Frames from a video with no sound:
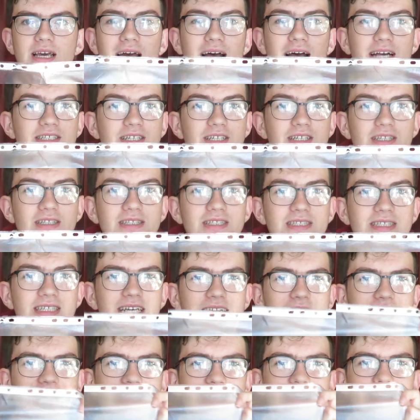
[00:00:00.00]
As you can
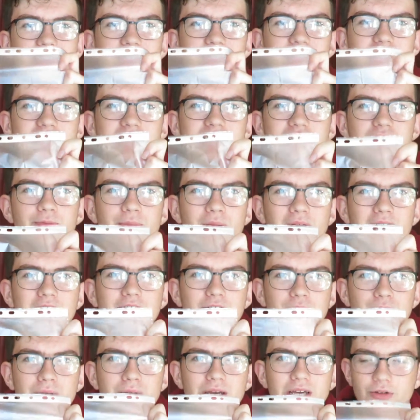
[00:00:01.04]
see, this is a
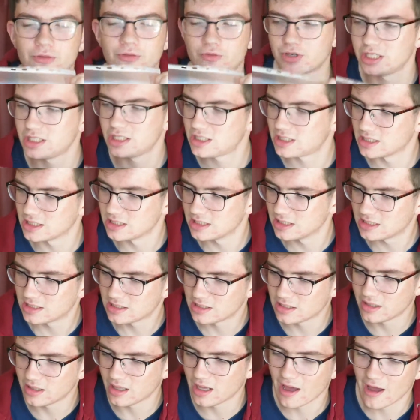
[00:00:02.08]
bit creased
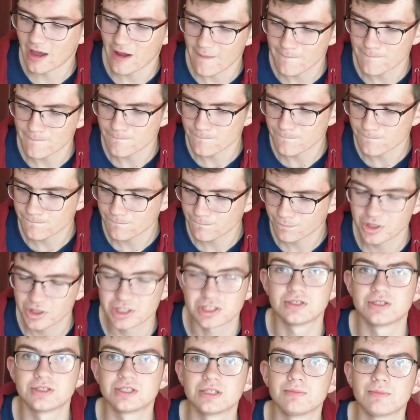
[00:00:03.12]
and
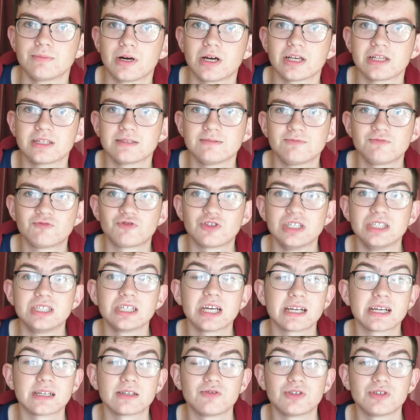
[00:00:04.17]
this is in my
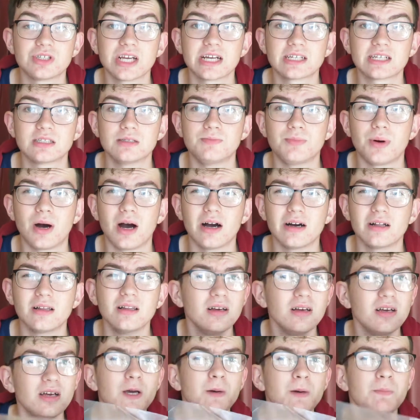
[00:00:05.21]
rejected pile,
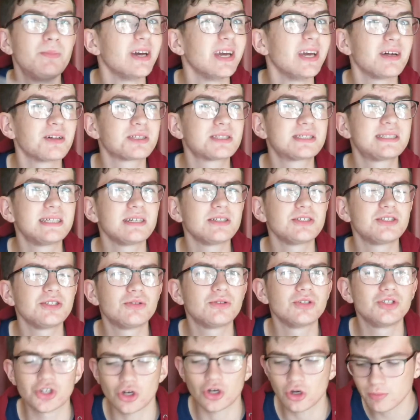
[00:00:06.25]
but it'll still do
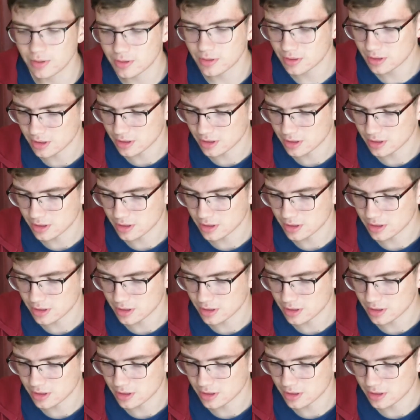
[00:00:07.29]
the job.